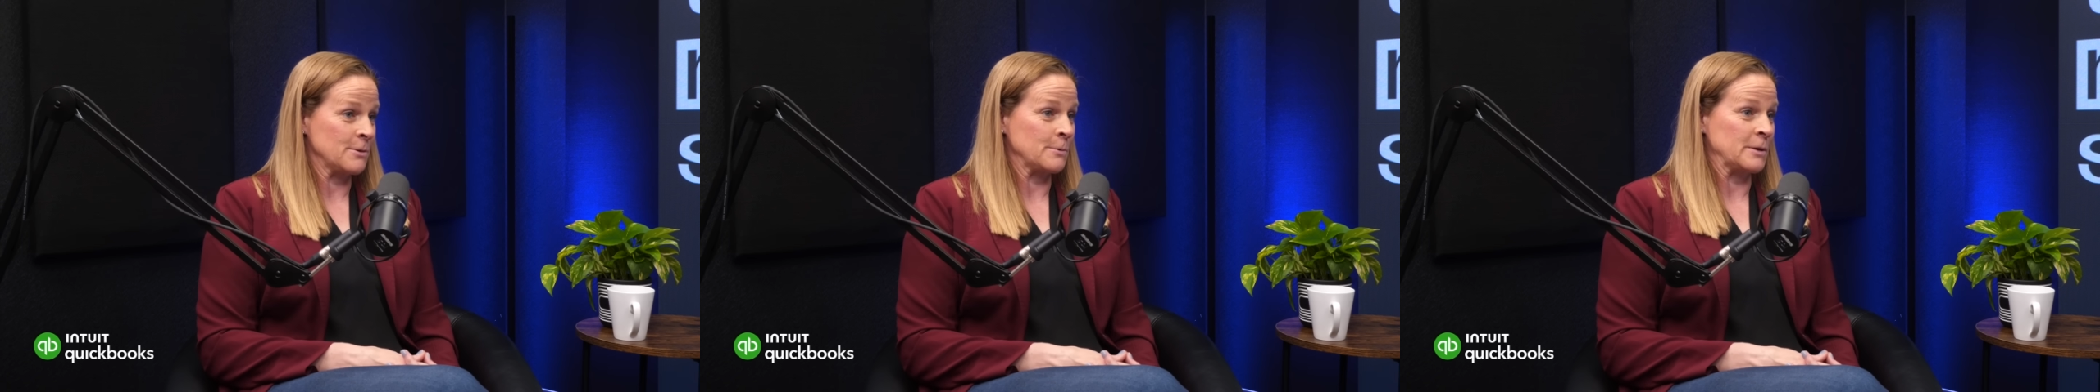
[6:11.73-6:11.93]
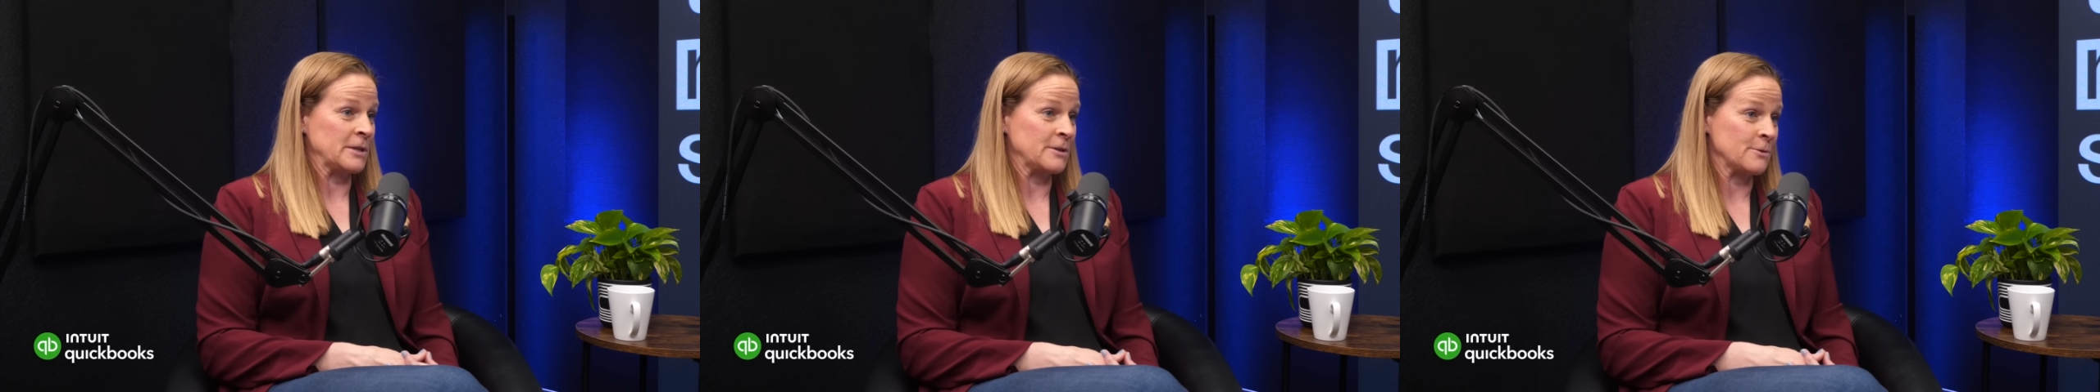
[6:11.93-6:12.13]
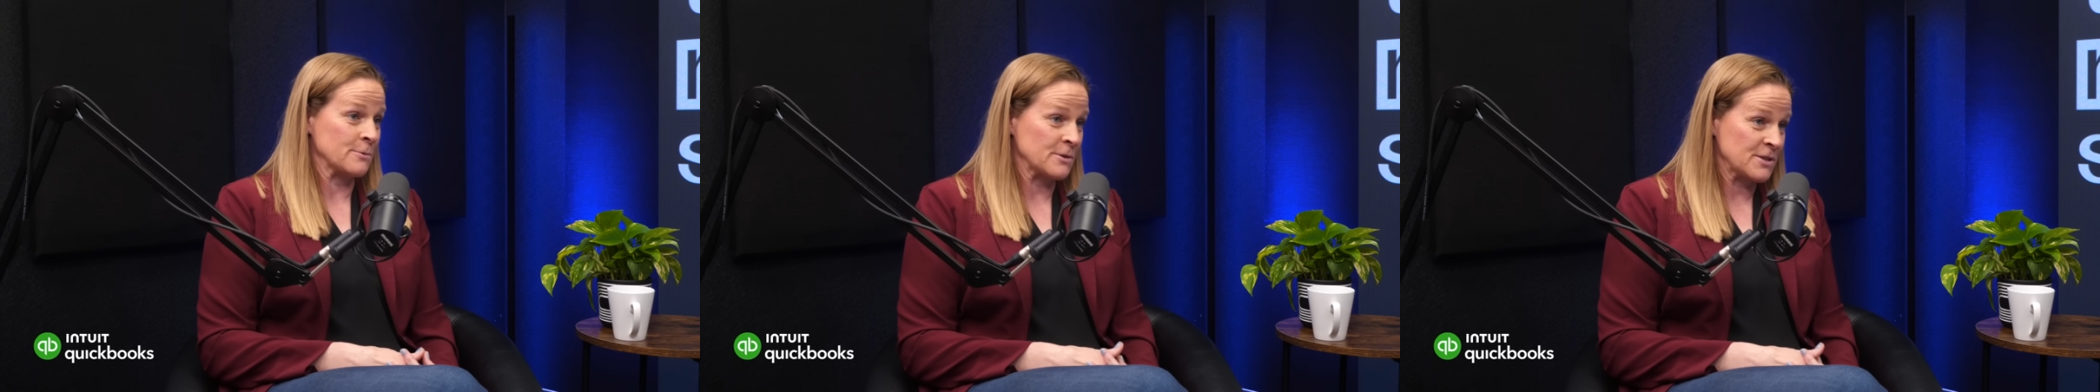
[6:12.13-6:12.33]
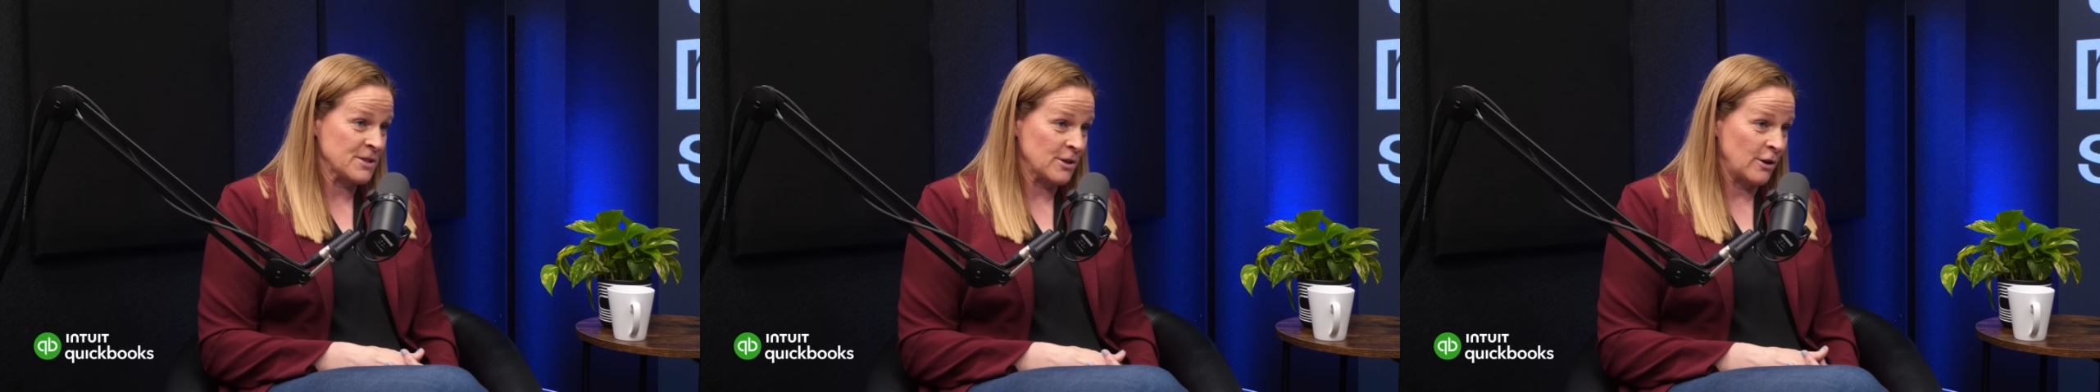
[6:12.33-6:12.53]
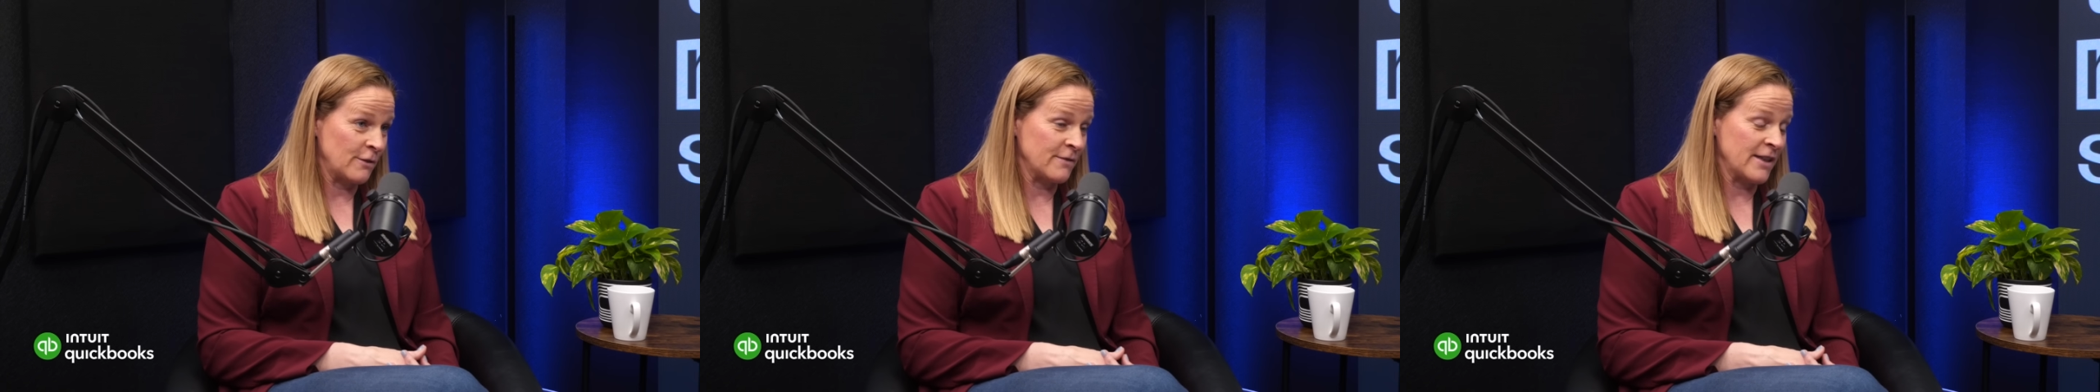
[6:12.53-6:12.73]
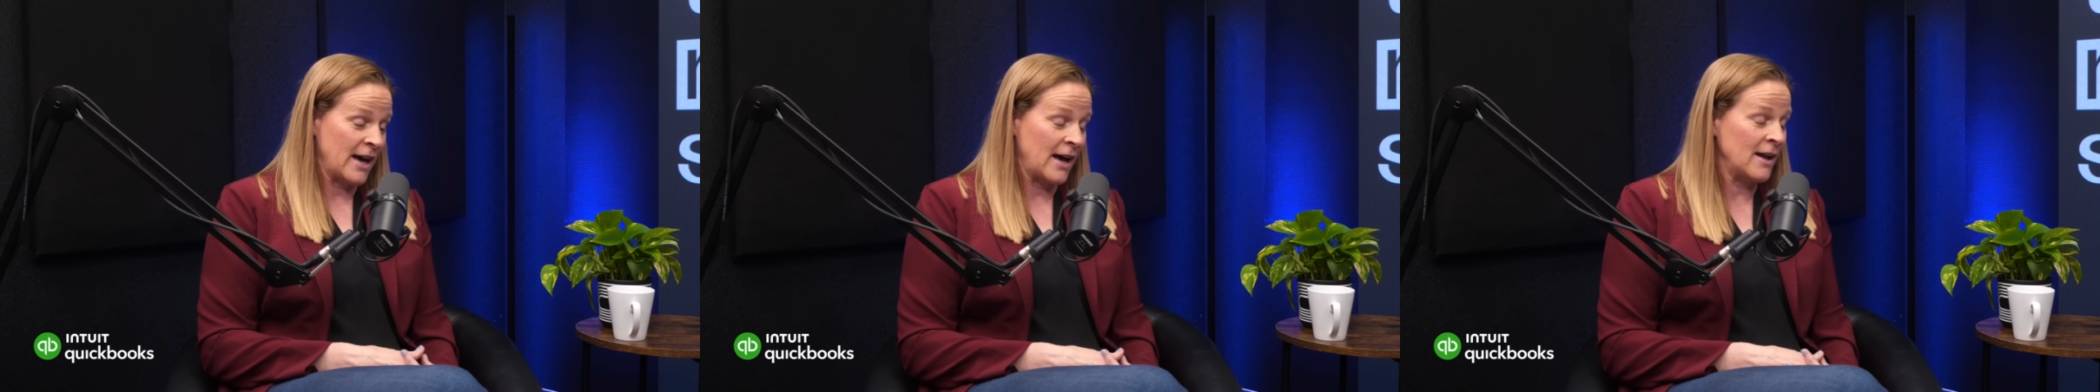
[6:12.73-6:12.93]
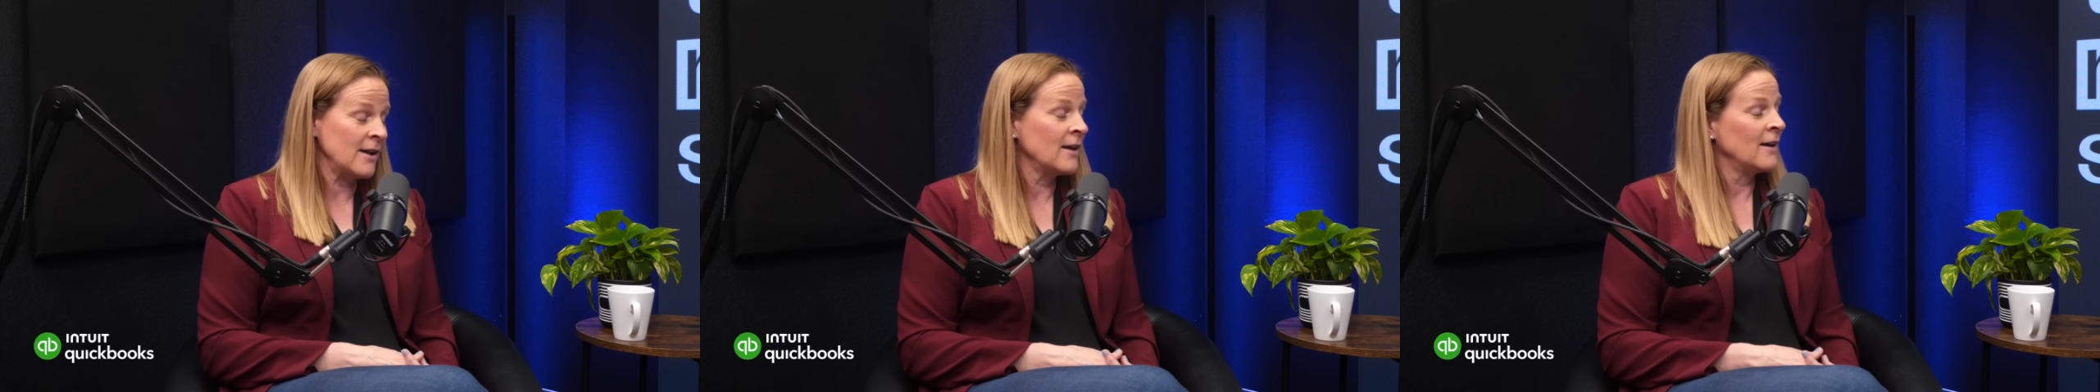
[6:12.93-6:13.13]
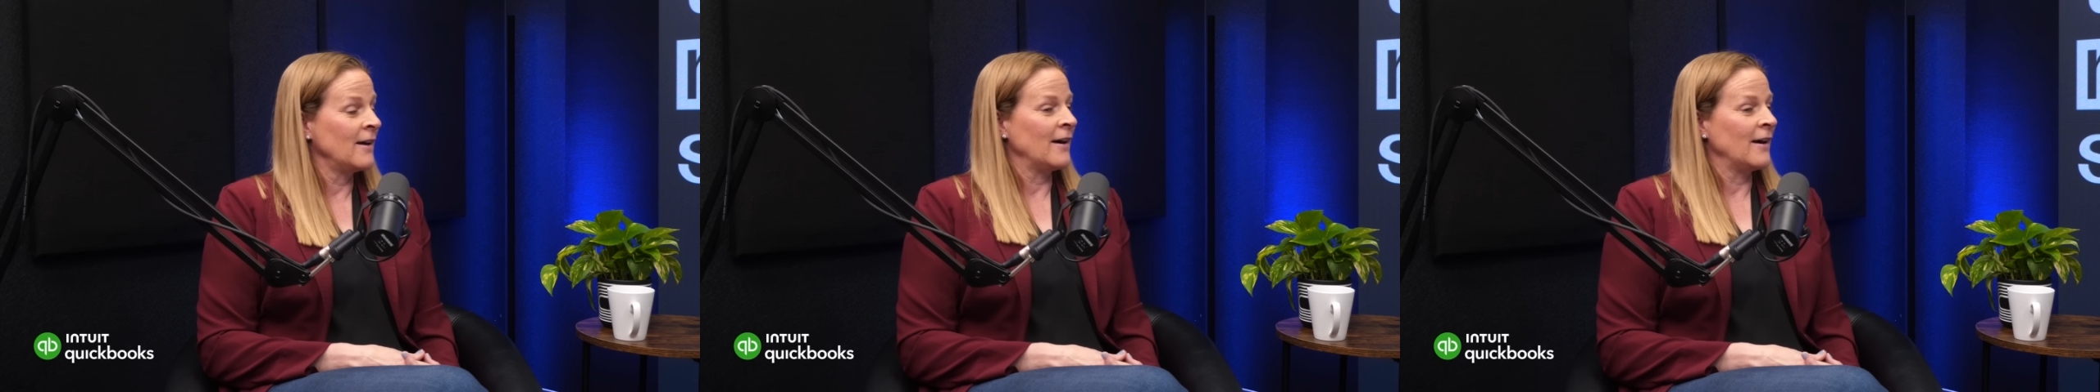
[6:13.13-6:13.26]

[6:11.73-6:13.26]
I wanted to resolve that.